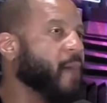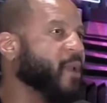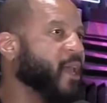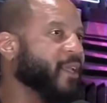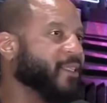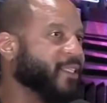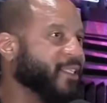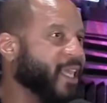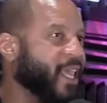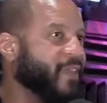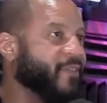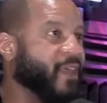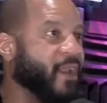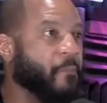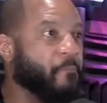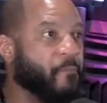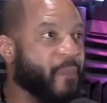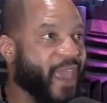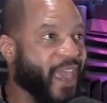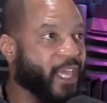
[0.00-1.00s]
I'm not saying that
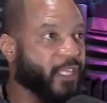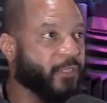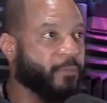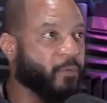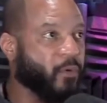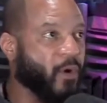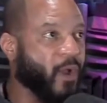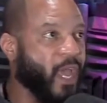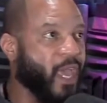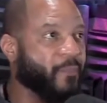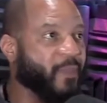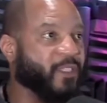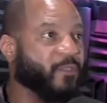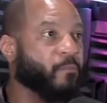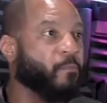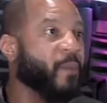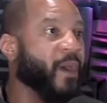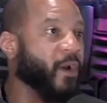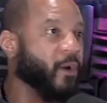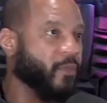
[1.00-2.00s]
a man's prime is
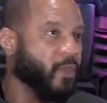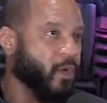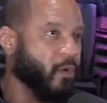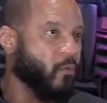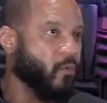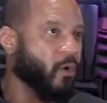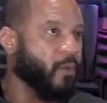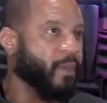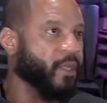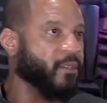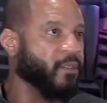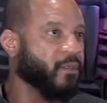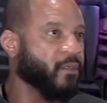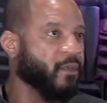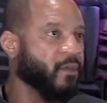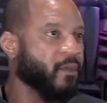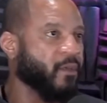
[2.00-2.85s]
better than a woman's.